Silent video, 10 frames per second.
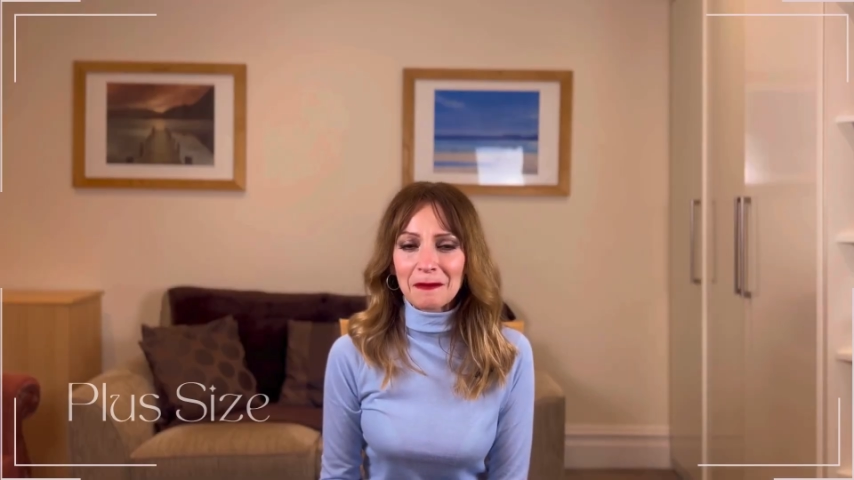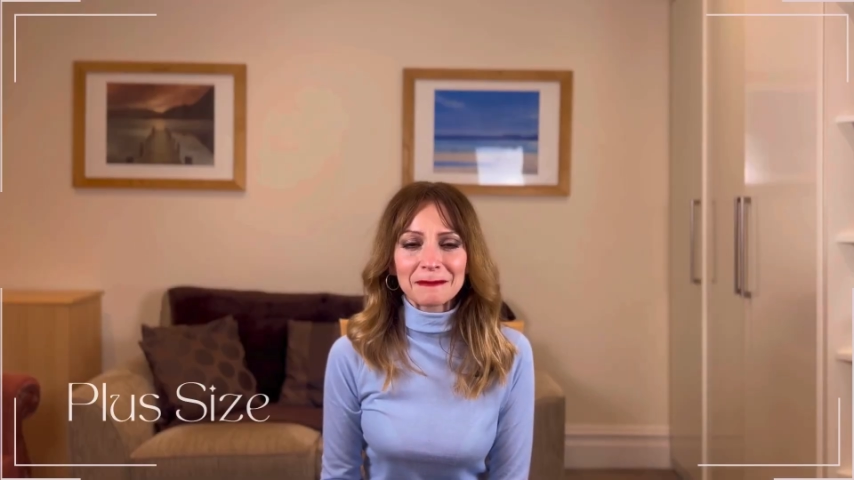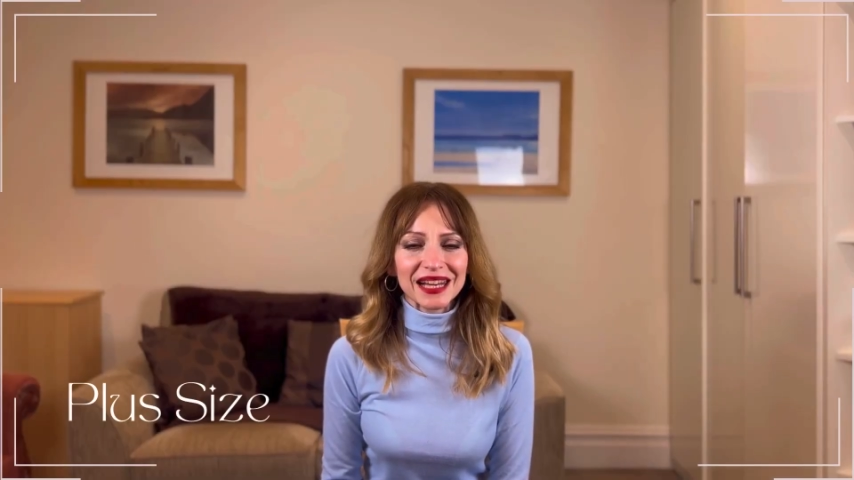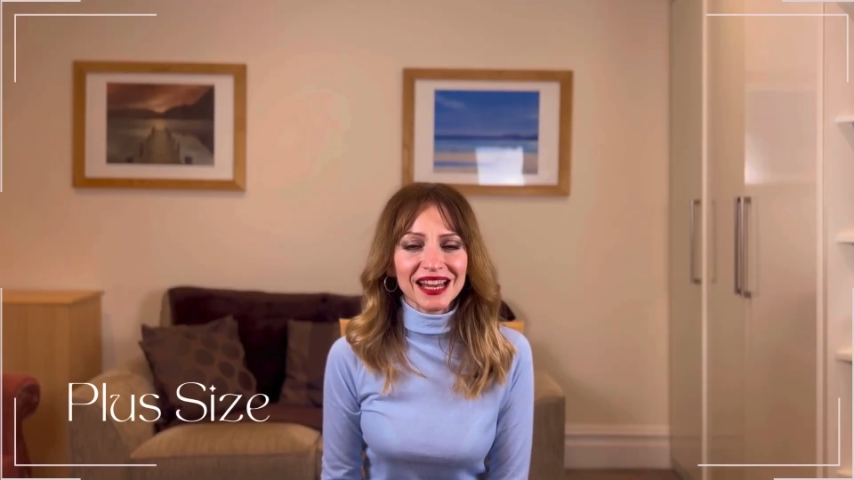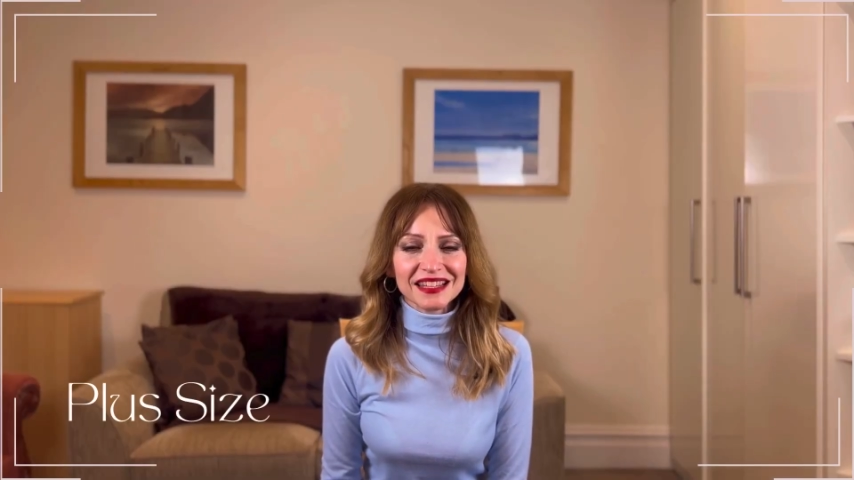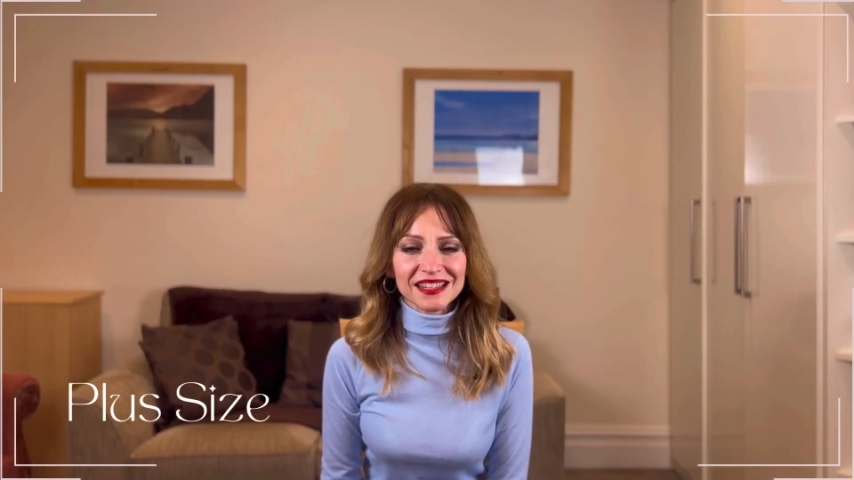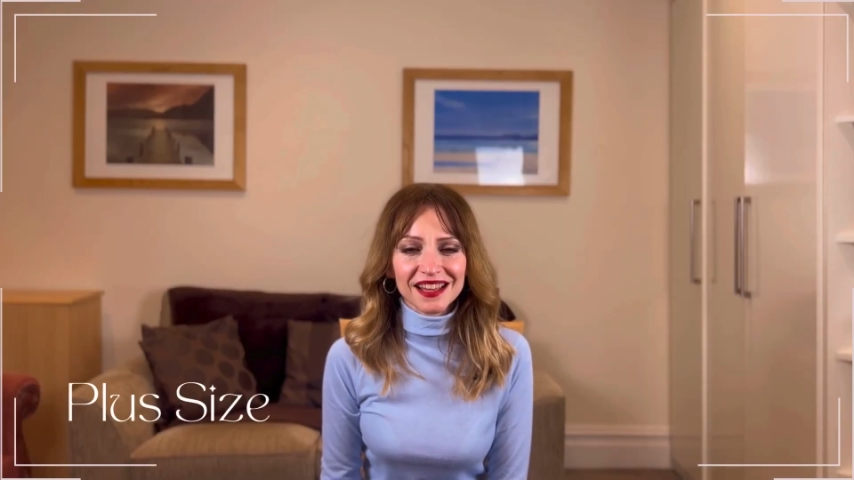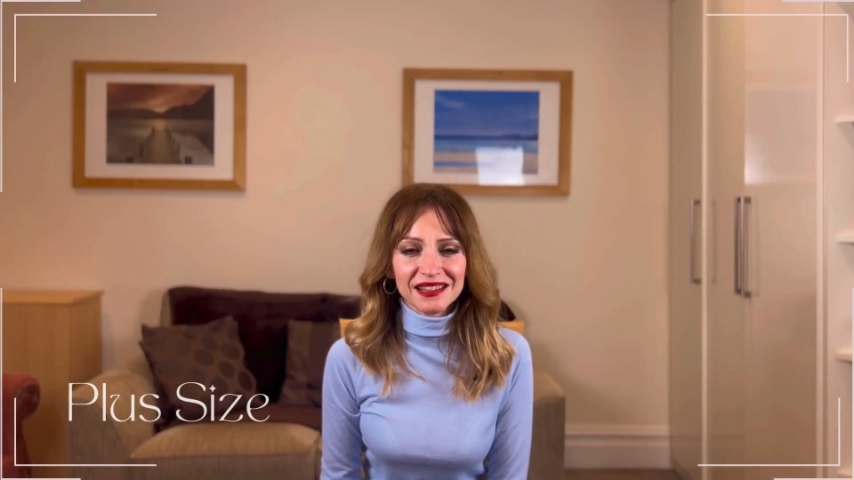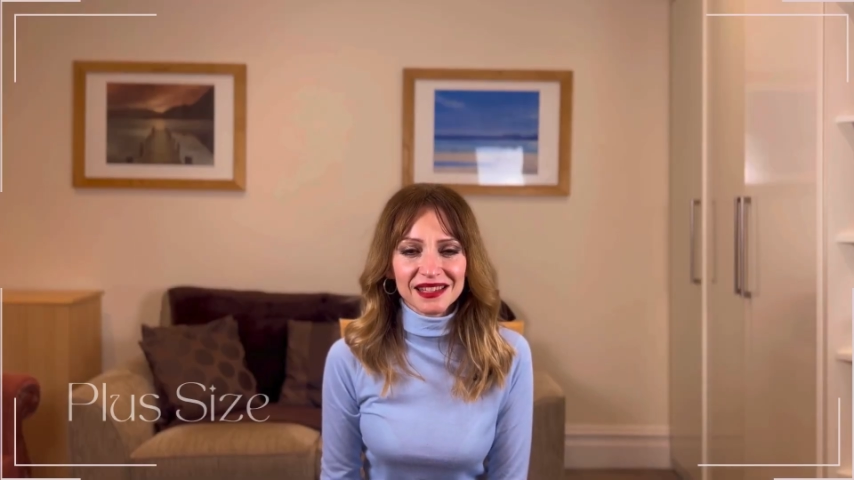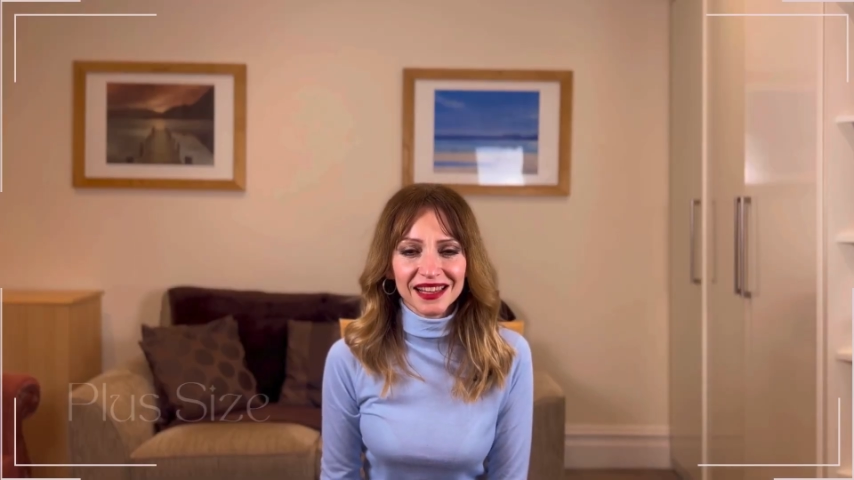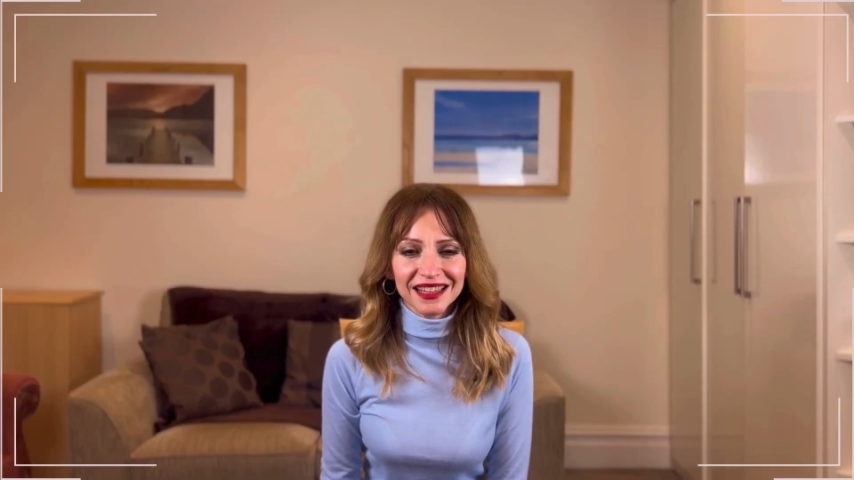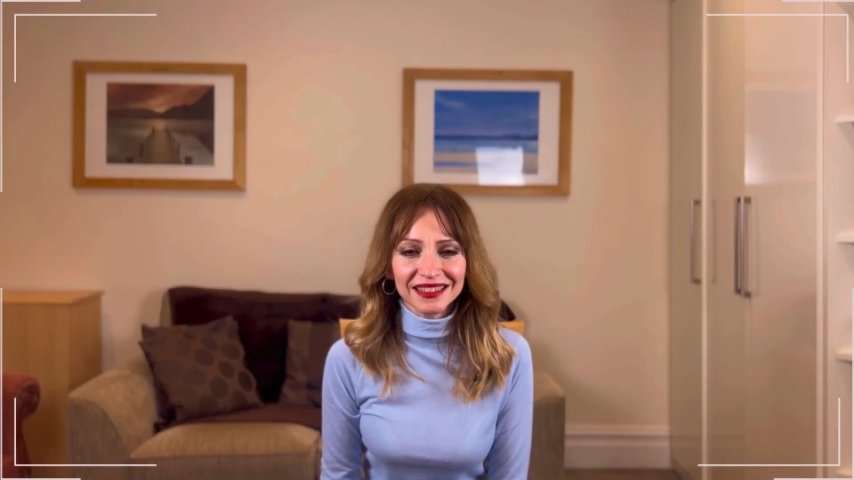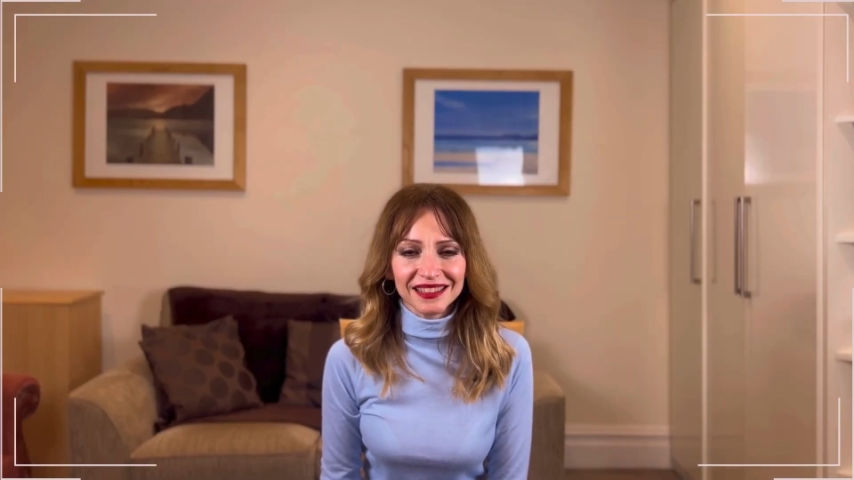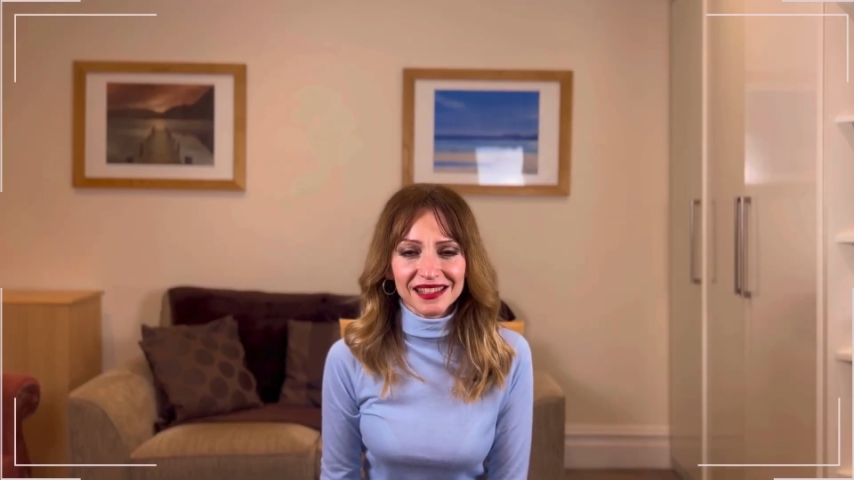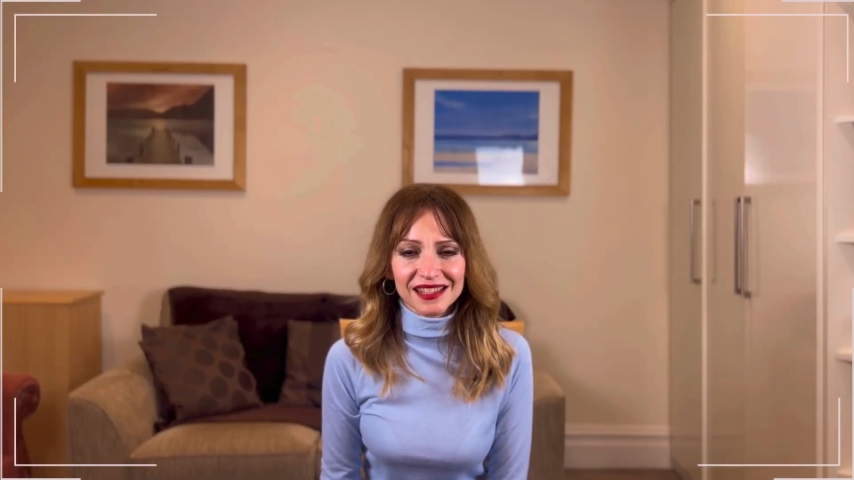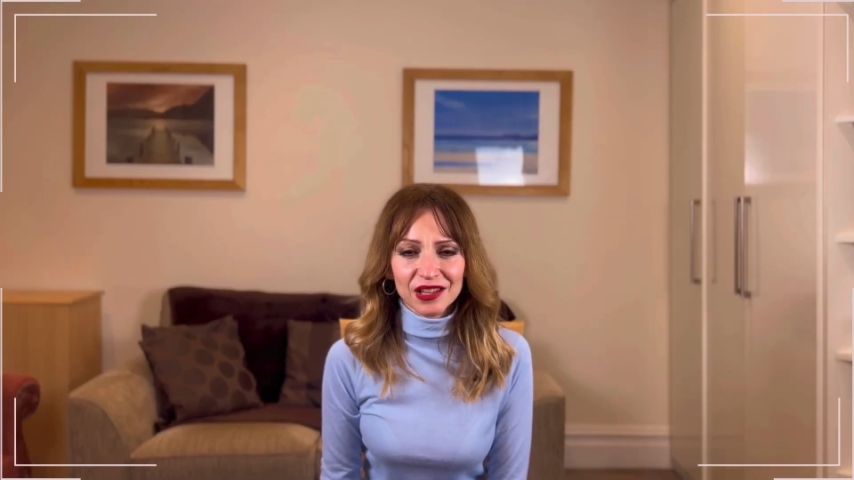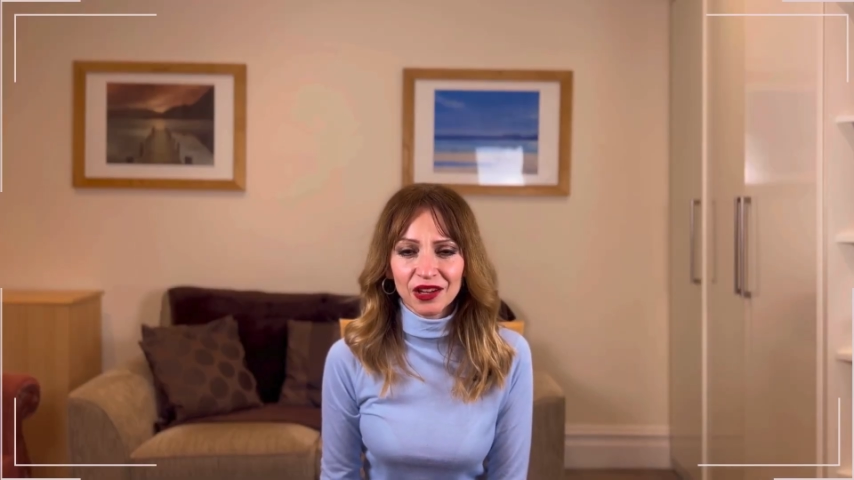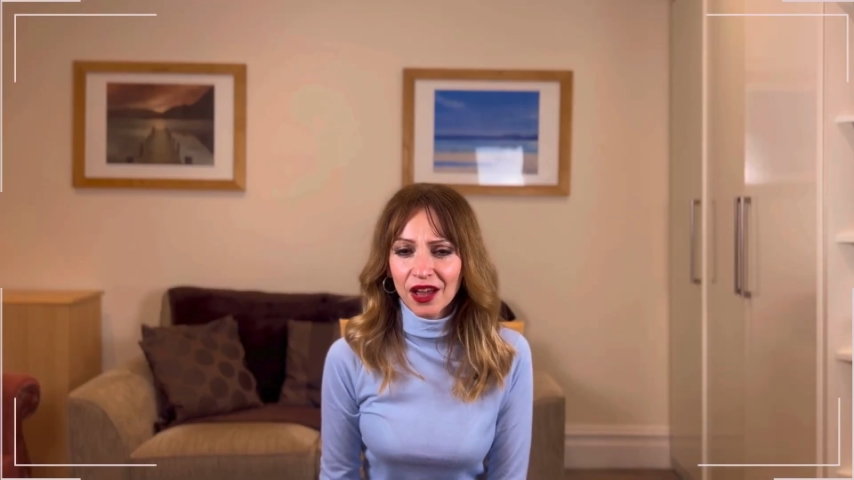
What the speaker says: plus-size ladies.